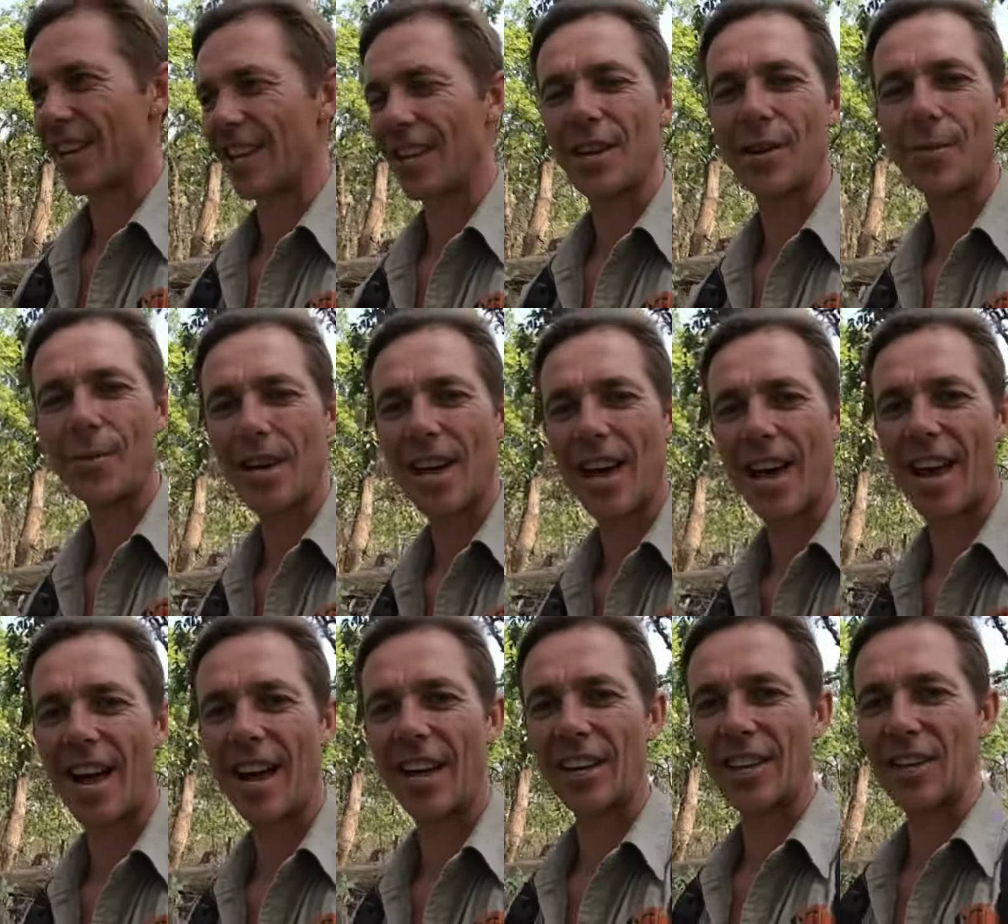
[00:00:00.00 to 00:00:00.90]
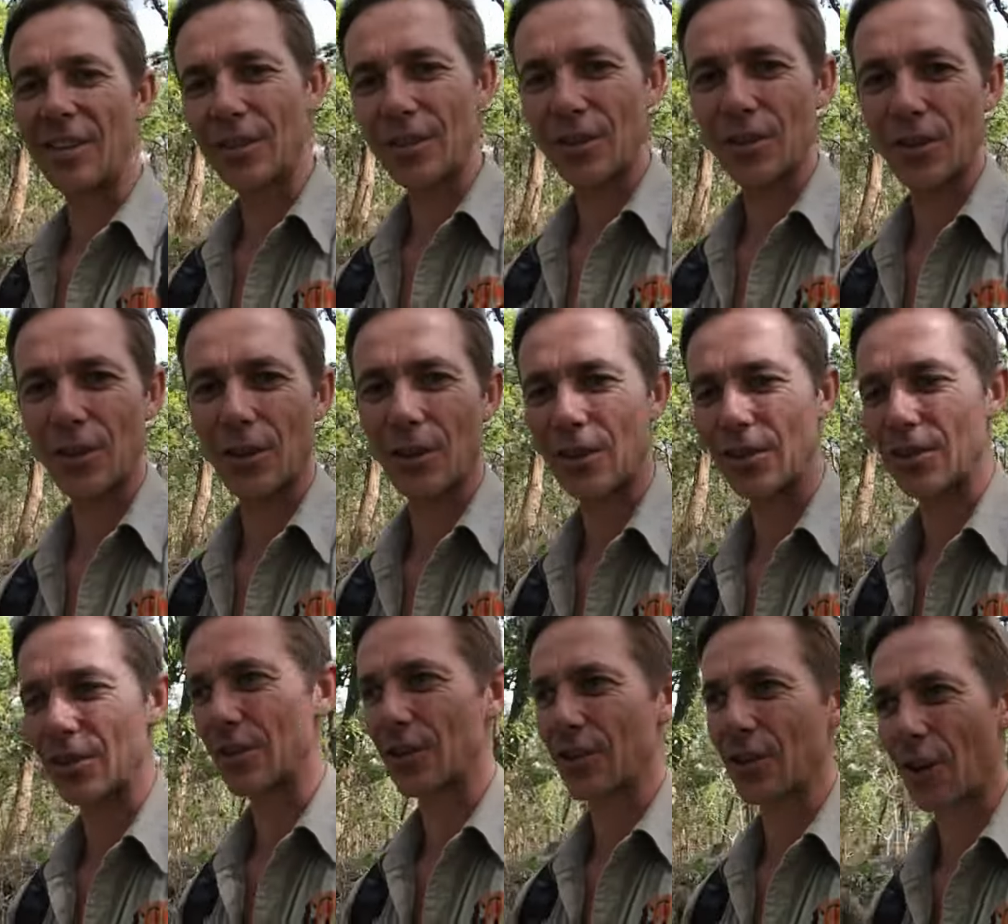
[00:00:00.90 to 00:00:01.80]
Here we are in
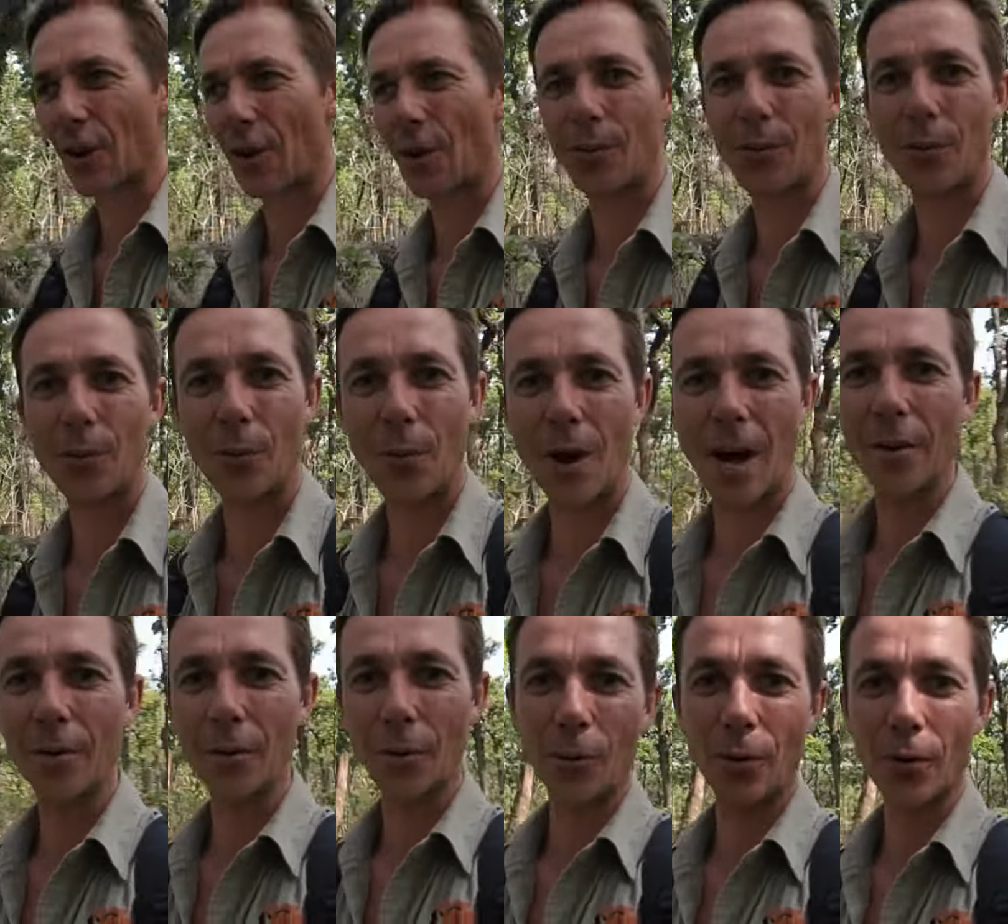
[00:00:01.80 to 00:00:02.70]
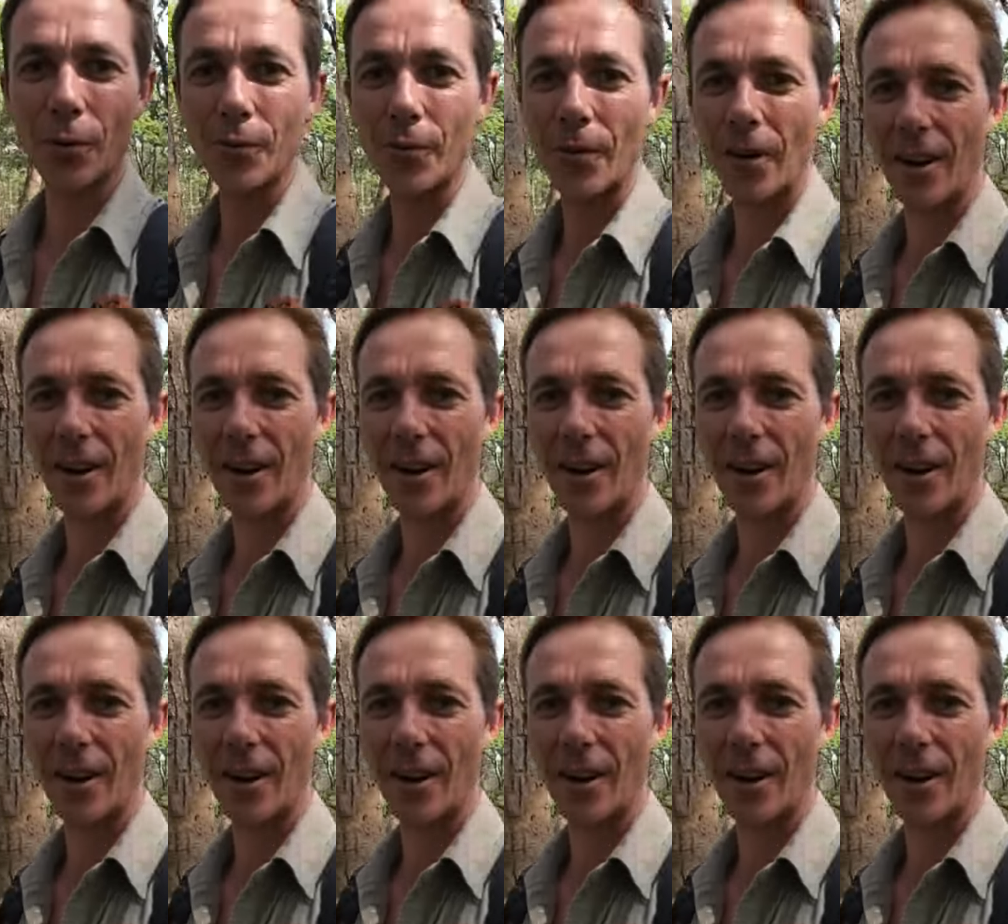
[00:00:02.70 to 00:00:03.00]
search of the one horn